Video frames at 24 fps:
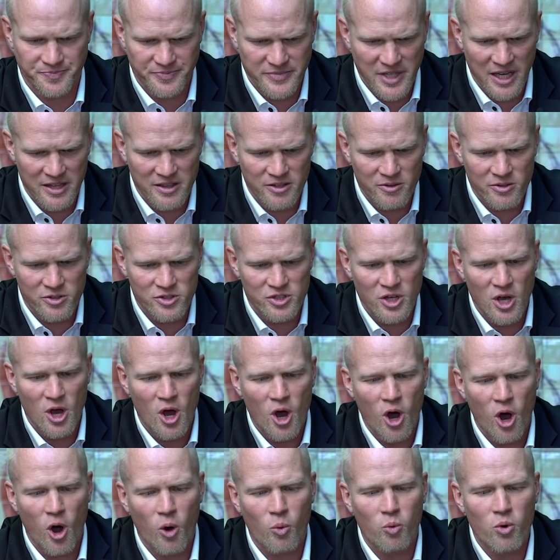And there was
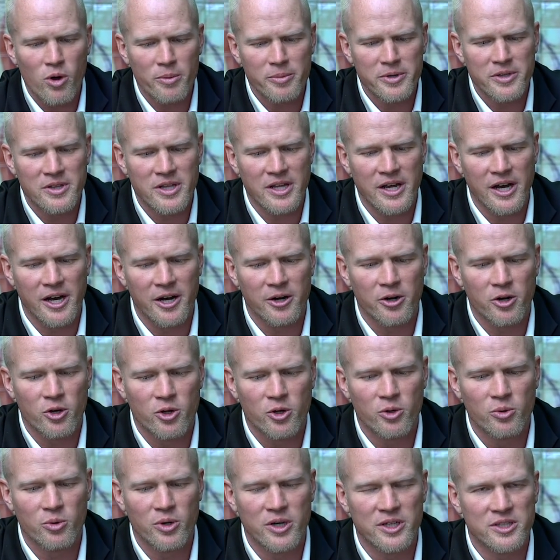a woman there
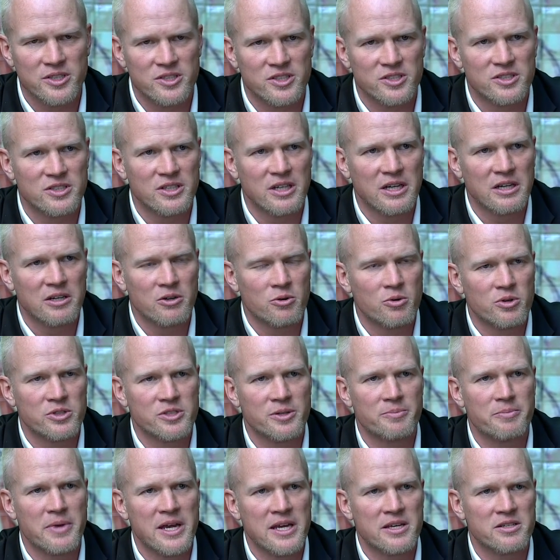who was
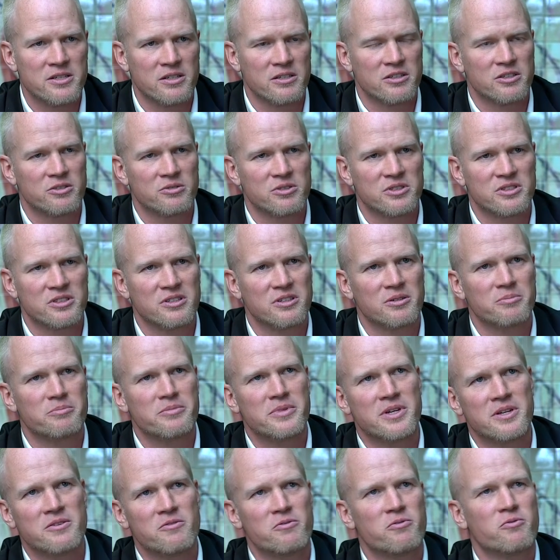amazing. She was in her
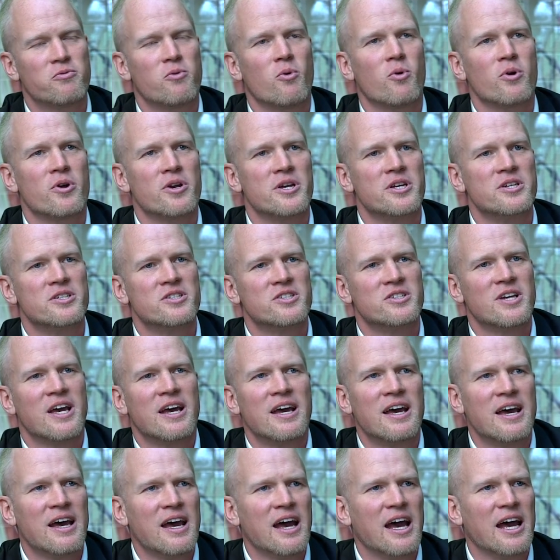mid-40s
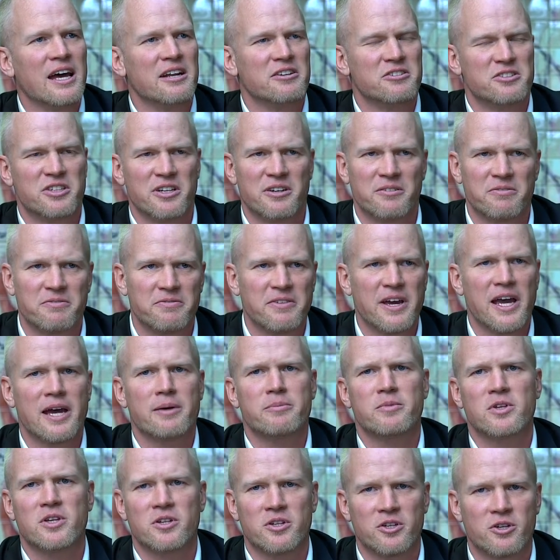and she had a
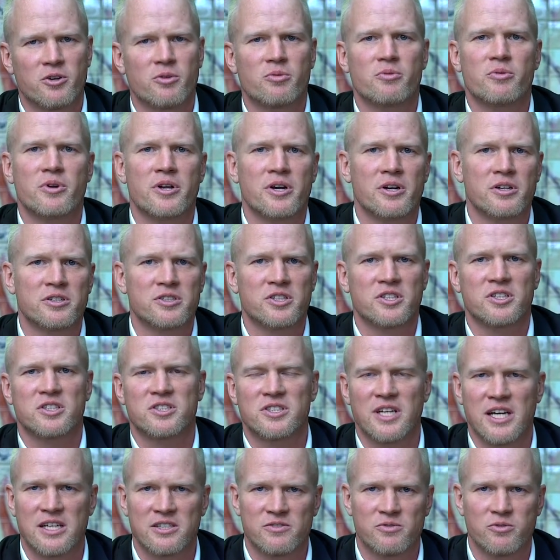family and a career,
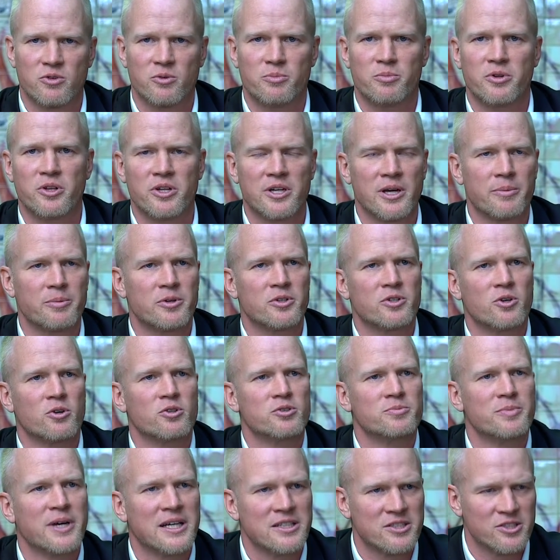successful, building up her
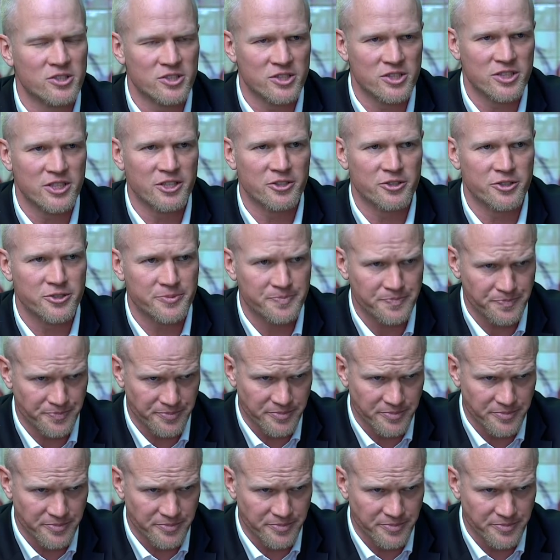Toastmasters skills.